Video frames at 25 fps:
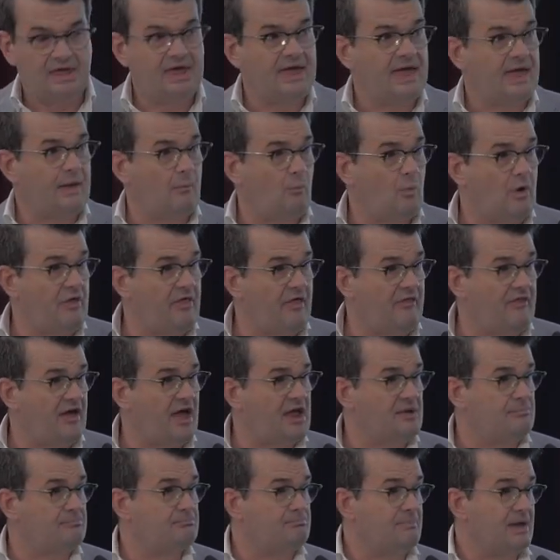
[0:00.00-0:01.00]
and whether
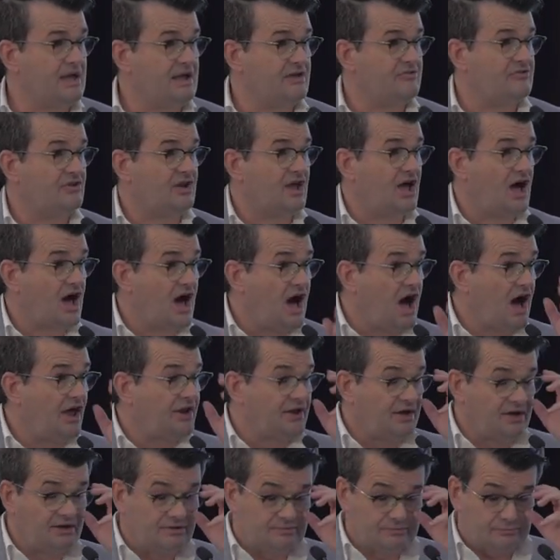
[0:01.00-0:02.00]
that makes it
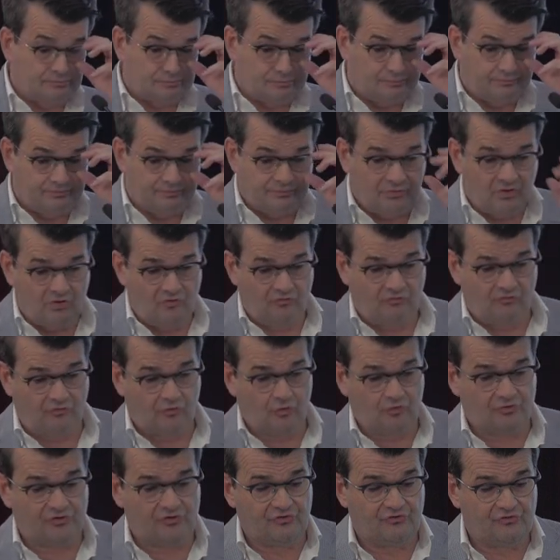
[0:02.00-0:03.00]
harder
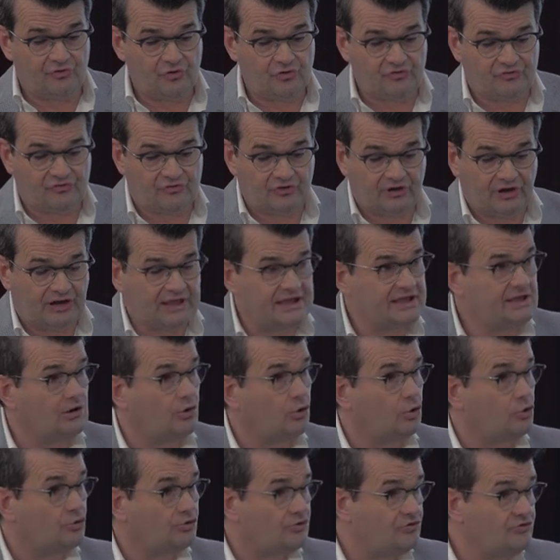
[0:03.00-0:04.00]
for diverse
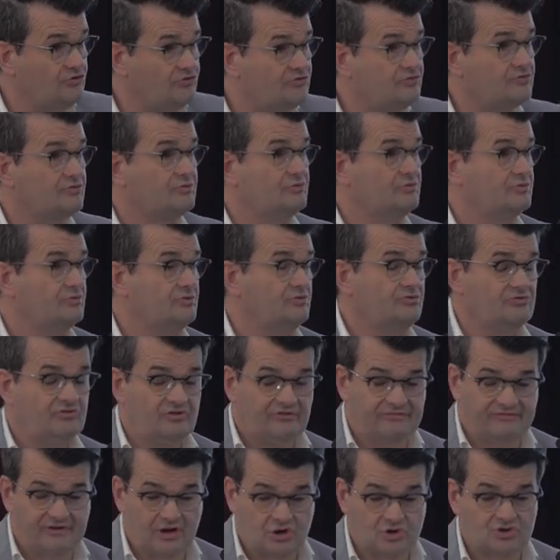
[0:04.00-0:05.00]
legal orders to
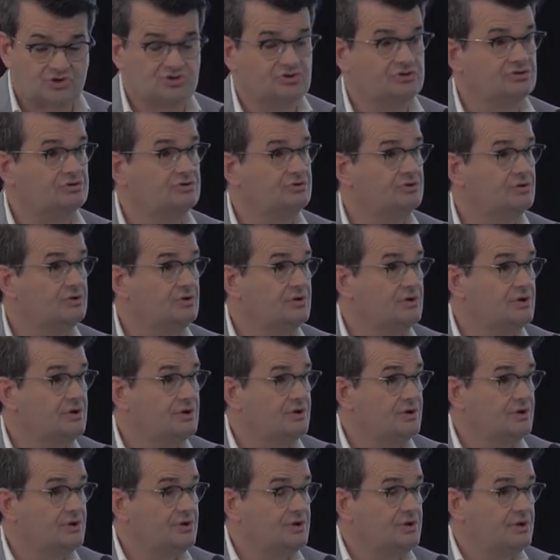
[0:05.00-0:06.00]
function
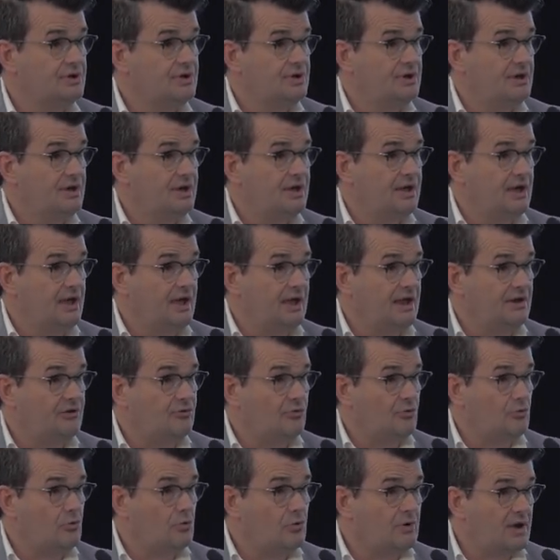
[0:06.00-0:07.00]
and
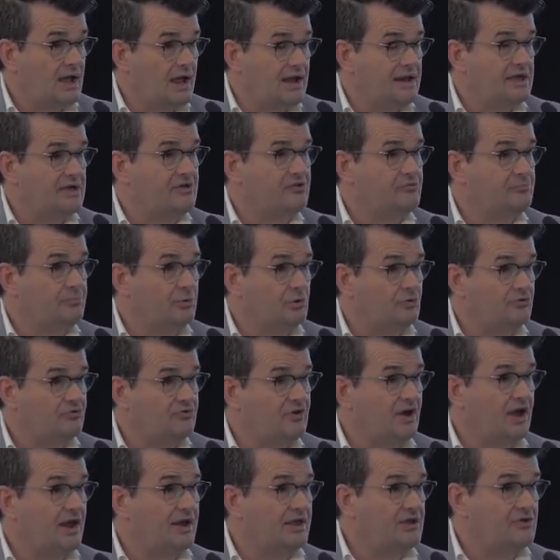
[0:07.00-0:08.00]
organic,
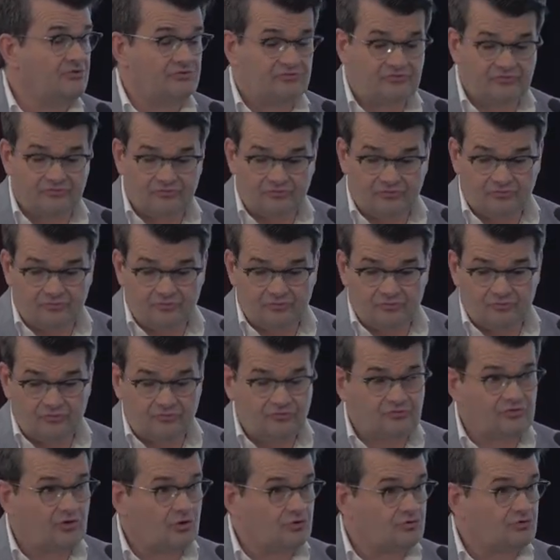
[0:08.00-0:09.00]
spontaneous
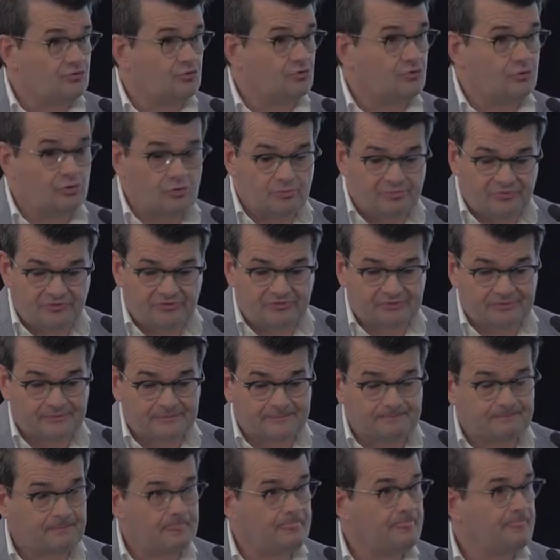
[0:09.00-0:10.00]
social groups.
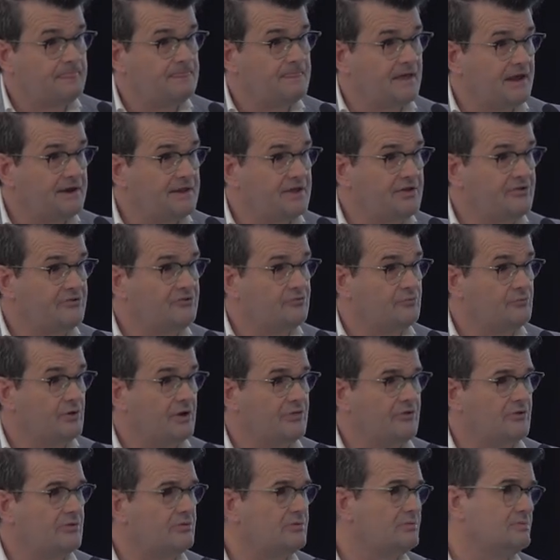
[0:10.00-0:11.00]
That is,
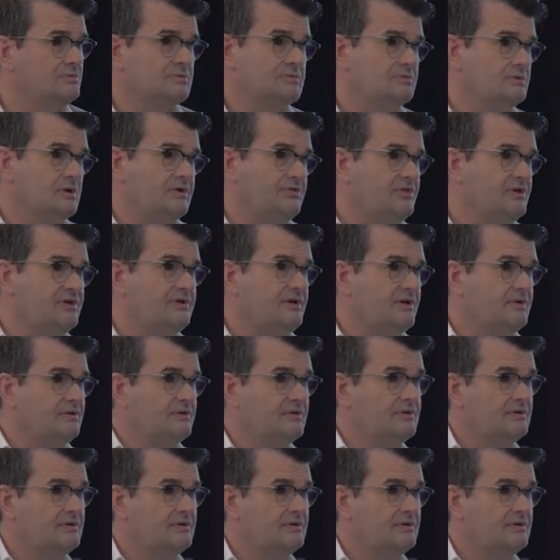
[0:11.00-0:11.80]
whether think uh,